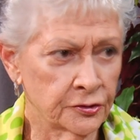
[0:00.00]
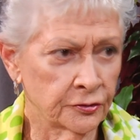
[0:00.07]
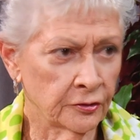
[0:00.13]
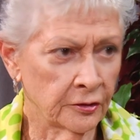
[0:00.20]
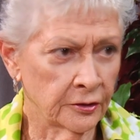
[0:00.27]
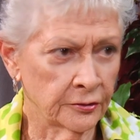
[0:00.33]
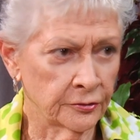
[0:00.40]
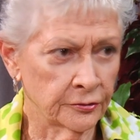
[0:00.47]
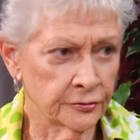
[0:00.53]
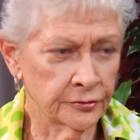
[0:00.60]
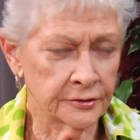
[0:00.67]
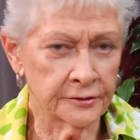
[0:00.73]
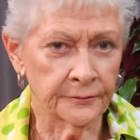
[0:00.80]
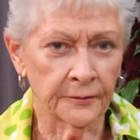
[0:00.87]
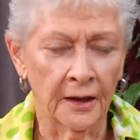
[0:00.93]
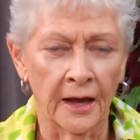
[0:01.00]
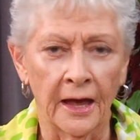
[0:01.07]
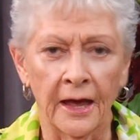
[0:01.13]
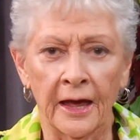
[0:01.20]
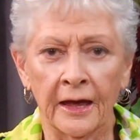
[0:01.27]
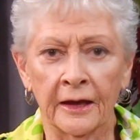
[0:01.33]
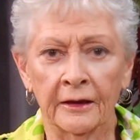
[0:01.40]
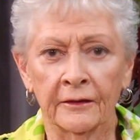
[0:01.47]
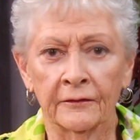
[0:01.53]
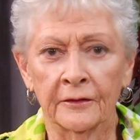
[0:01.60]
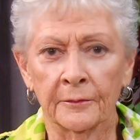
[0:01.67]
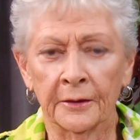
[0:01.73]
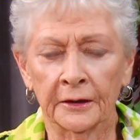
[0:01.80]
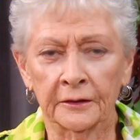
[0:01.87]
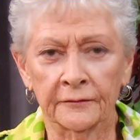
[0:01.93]
Gardeners and the
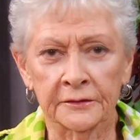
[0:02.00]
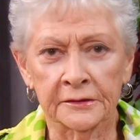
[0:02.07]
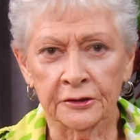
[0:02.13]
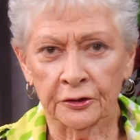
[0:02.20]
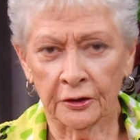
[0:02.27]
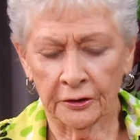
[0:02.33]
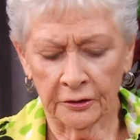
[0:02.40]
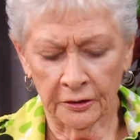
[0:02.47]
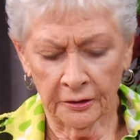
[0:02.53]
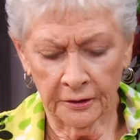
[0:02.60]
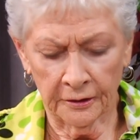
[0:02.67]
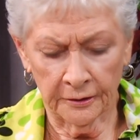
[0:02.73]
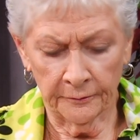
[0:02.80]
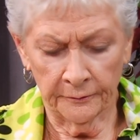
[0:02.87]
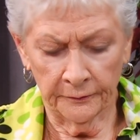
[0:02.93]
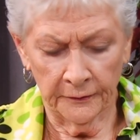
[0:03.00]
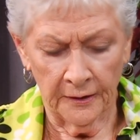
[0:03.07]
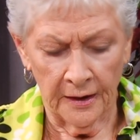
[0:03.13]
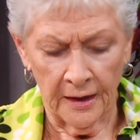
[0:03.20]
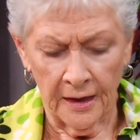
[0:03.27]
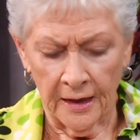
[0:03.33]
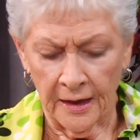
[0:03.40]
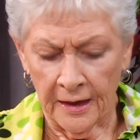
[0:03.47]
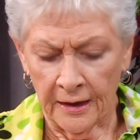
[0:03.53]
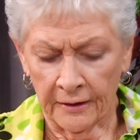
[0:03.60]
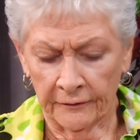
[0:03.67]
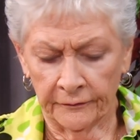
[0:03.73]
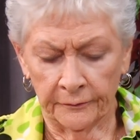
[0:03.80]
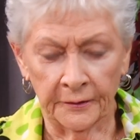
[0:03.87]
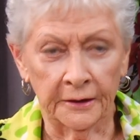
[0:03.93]
Bella Vista Garden Club
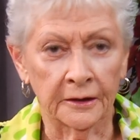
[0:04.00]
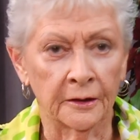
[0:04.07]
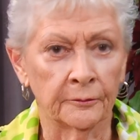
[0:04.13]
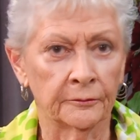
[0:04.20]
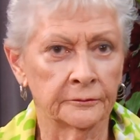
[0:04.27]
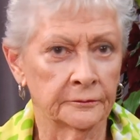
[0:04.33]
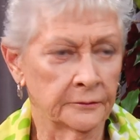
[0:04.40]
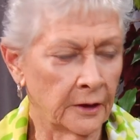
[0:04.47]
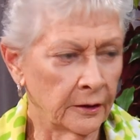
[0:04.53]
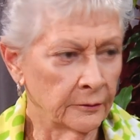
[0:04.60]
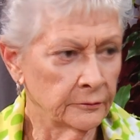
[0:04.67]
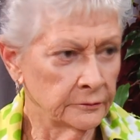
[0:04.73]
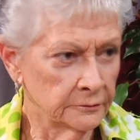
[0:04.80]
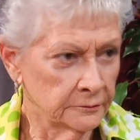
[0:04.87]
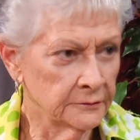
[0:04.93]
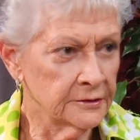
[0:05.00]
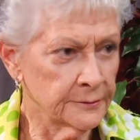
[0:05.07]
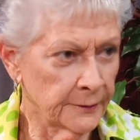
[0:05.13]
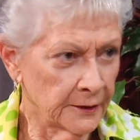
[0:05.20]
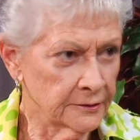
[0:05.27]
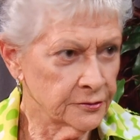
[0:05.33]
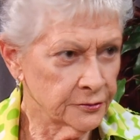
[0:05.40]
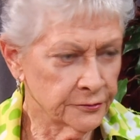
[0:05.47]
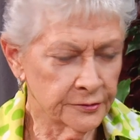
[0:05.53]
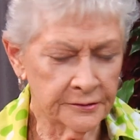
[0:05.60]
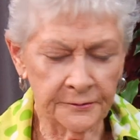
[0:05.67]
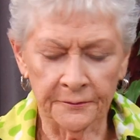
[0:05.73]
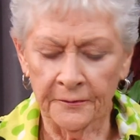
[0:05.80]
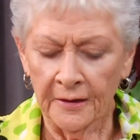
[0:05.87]
have become our sponsors,